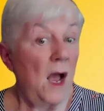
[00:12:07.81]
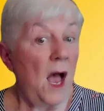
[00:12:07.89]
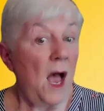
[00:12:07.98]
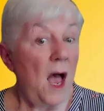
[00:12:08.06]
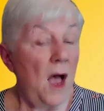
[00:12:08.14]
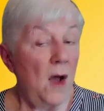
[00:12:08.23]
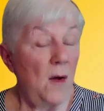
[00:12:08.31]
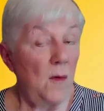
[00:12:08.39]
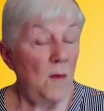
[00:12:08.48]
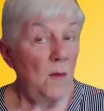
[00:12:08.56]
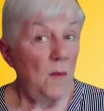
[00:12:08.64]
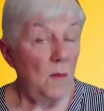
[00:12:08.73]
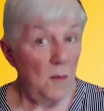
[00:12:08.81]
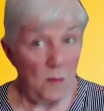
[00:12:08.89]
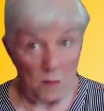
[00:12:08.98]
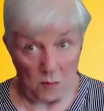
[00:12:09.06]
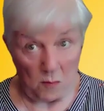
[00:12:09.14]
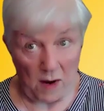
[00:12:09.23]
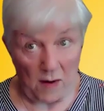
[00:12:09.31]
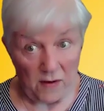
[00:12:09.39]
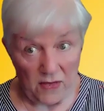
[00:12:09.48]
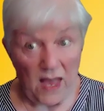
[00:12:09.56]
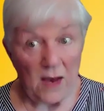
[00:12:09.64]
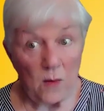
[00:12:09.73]
uh,
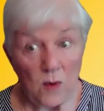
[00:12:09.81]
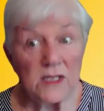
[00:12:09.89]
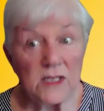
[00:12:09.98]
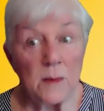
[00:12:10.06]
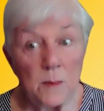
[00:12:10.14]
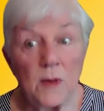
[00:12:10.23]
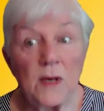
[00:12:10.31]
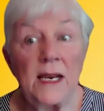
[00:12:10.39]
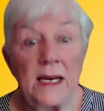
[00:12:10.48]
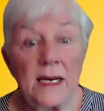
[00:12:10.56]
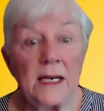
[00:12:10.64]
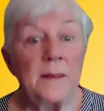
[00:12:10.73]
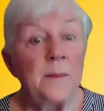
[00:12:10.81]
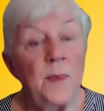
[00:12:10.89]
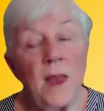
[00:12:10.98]
everything was completed.